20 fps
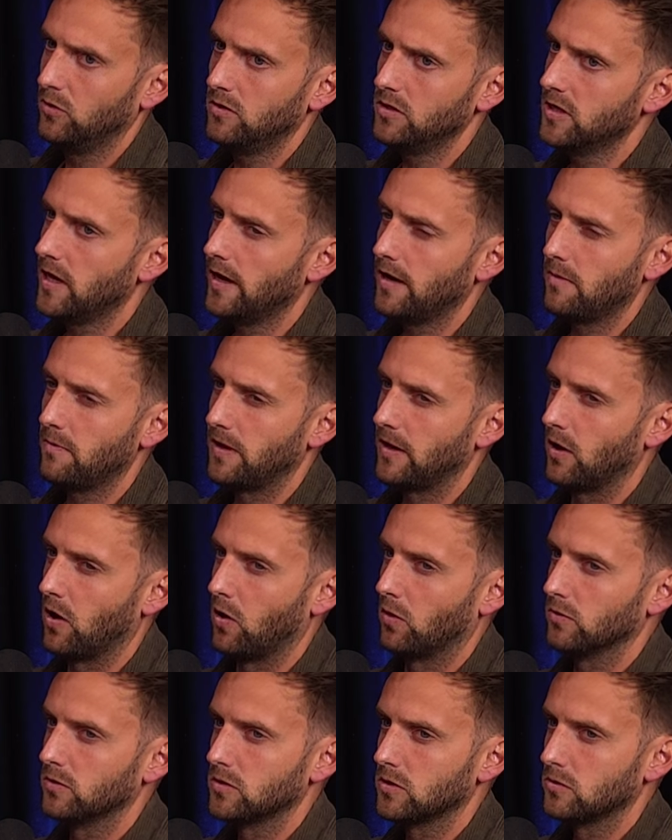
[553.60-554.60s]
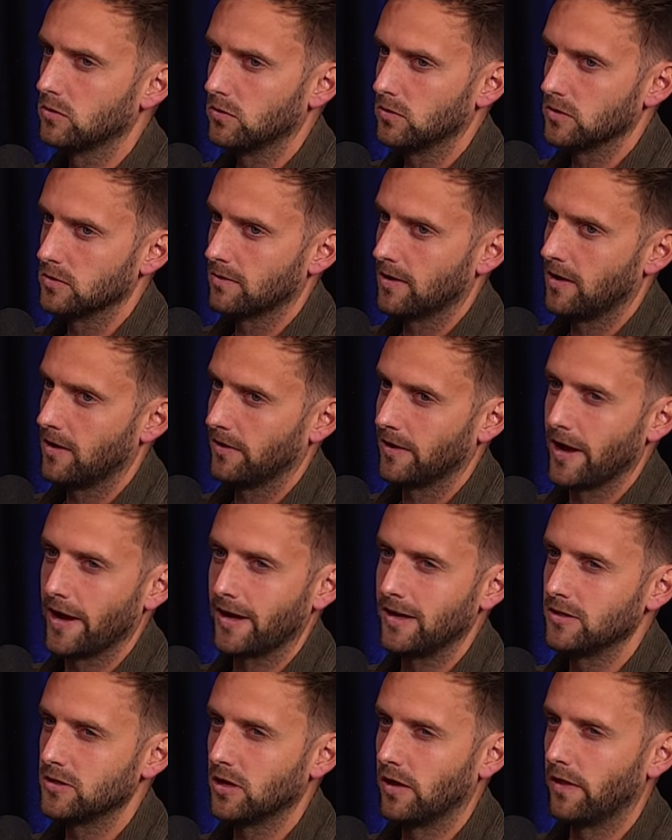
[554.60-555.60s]
looks like a bit old school as well.
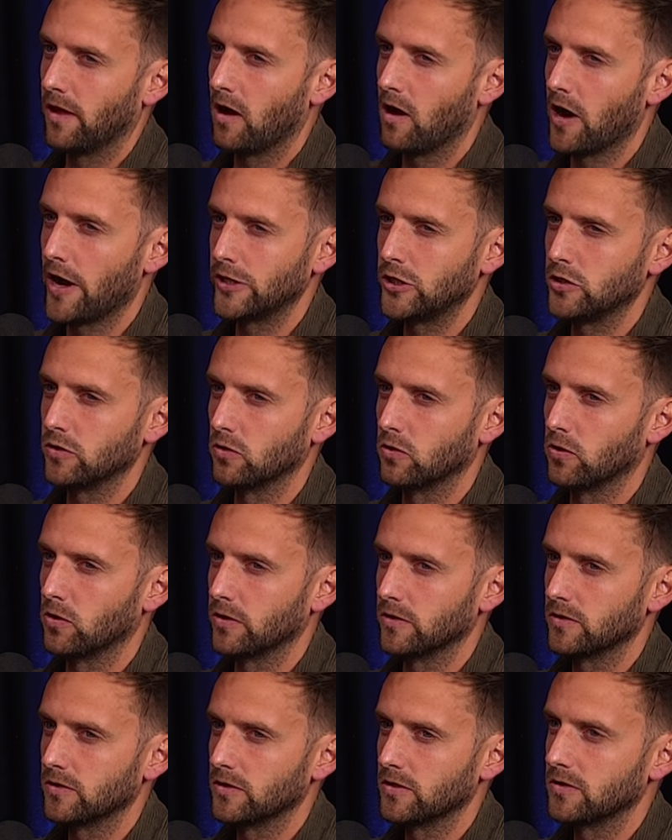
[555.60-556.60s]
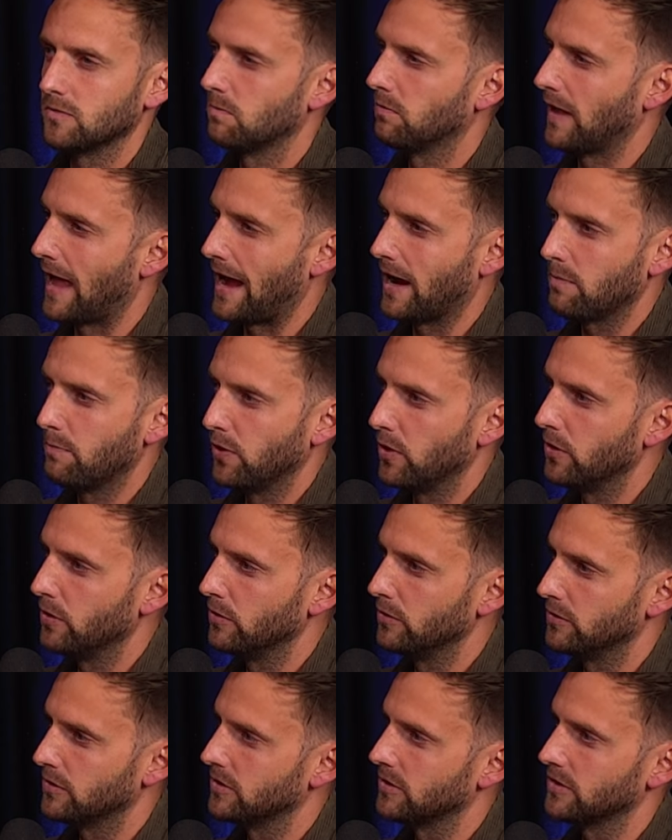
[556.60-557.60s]
Like, he's got the high shorts, the black, black
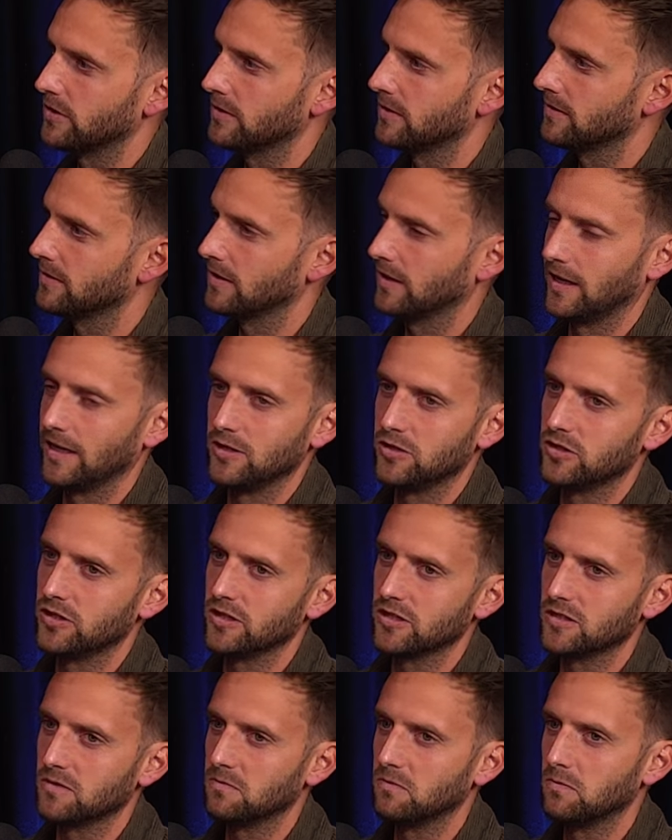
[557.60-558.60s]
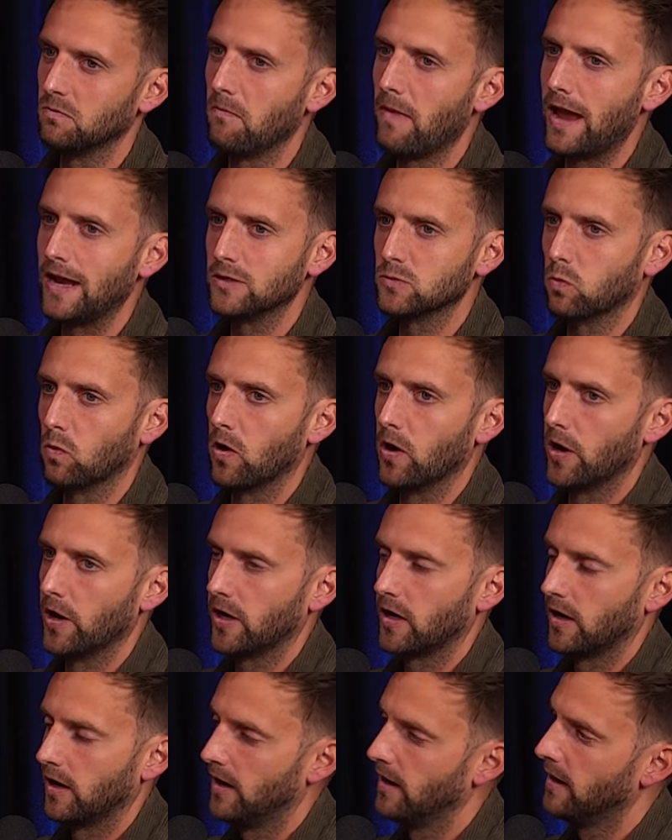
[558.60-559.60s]
boots. boots. Mm. He's just means
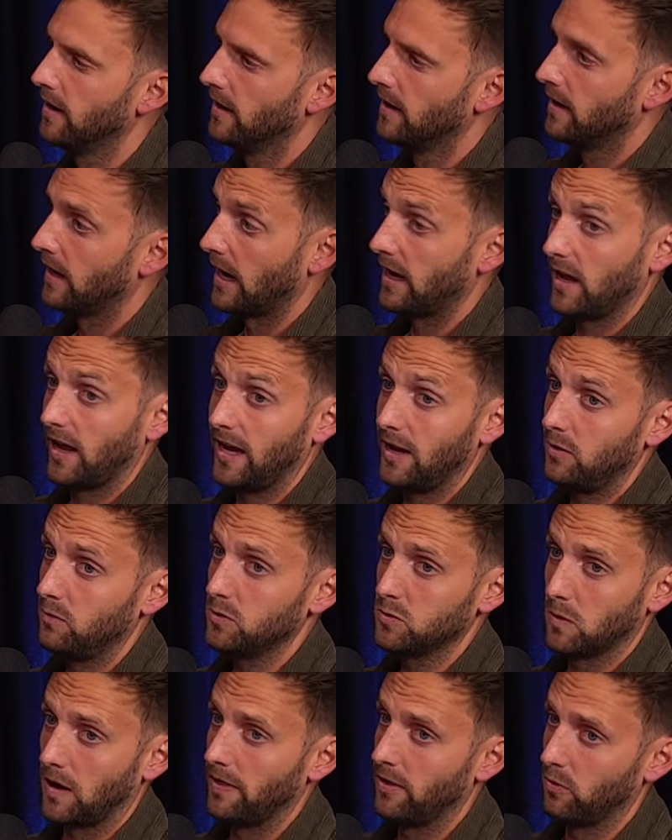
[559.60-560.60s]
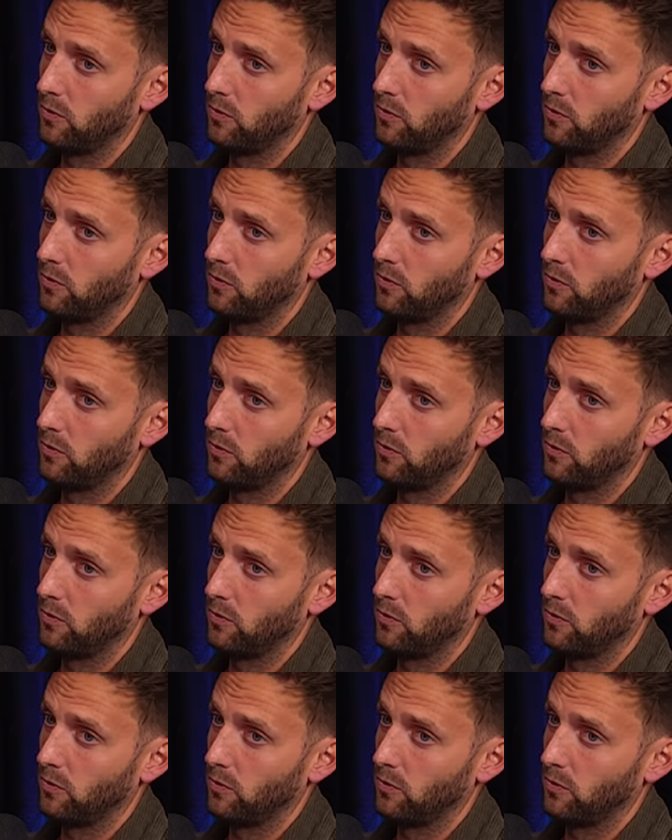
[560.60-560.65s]
work. Mm. He was one